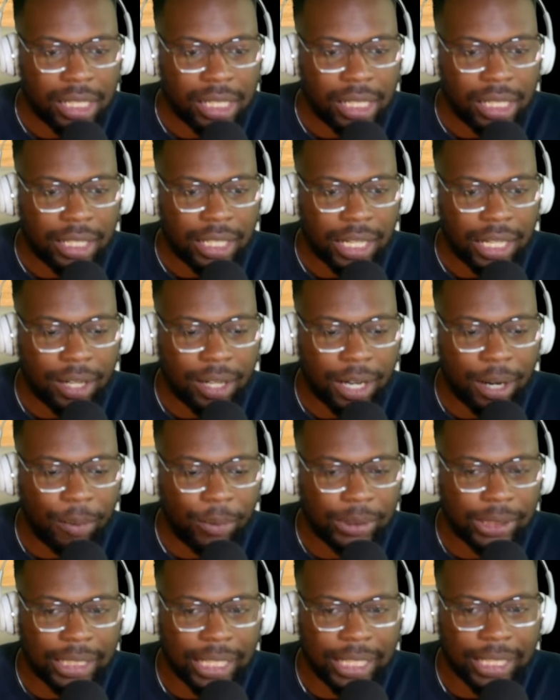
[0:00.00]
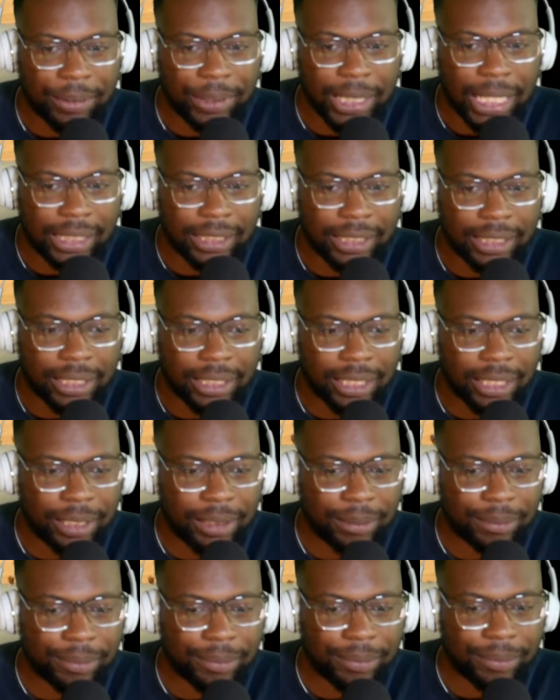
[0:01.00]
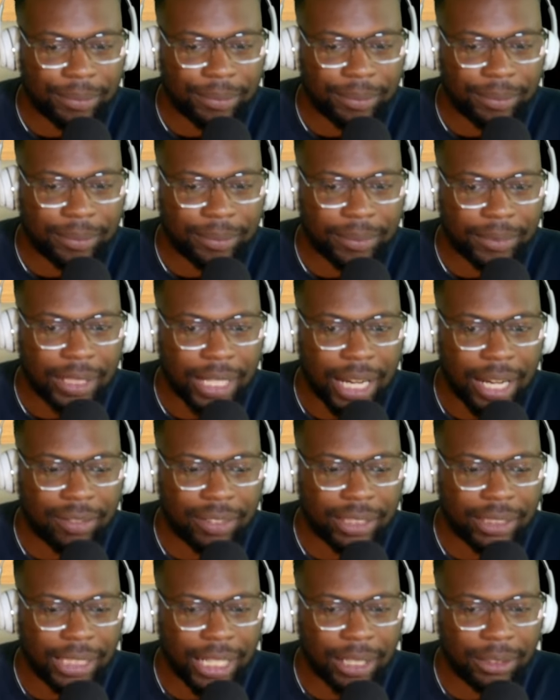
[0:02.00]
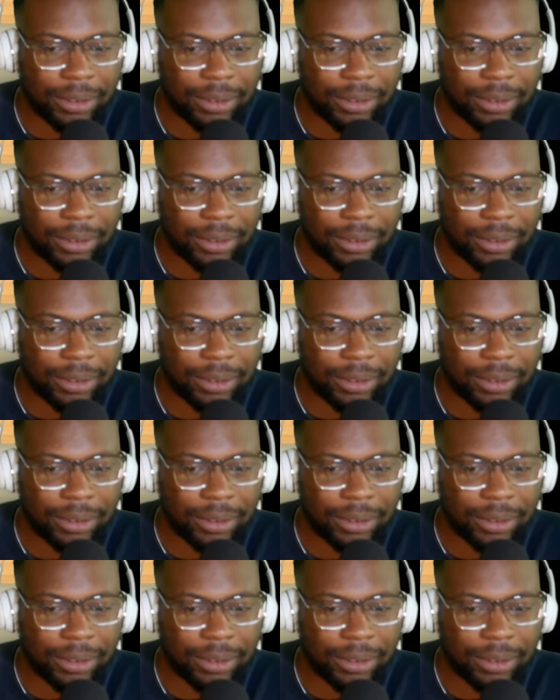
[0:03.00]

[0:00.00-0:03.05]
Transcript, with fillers: Now I want to see how they react to um, after South